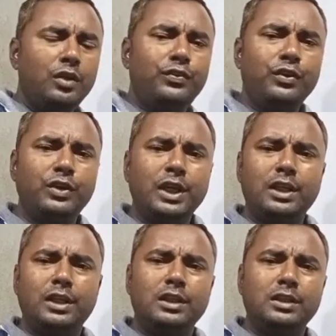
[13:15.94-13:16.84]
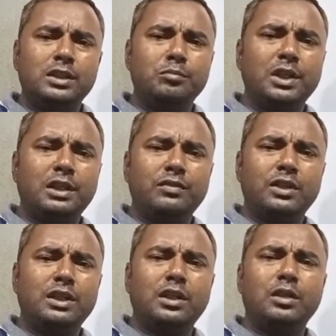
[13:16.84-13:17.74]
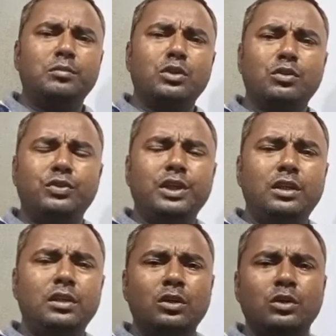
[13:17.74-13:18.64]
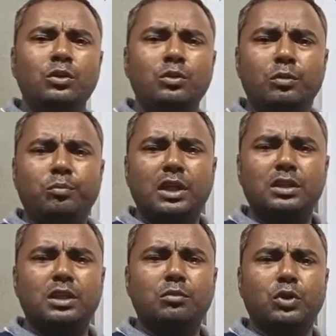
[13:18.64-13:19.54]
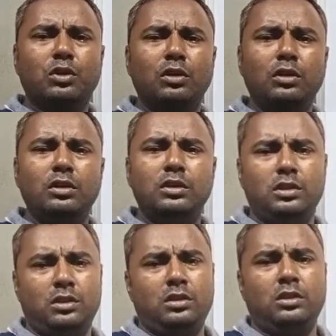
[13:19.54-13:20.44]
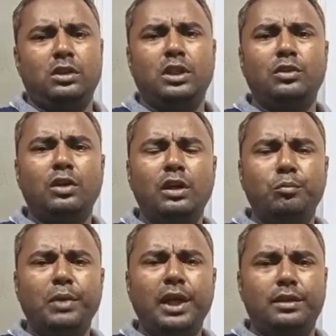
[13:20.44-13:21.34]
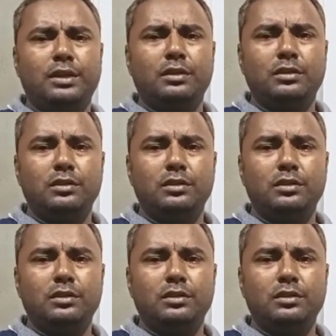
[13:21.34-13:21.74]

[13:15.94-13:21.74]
if you heat, simply give a little amount of heat to a plastic bottle, then it will melt.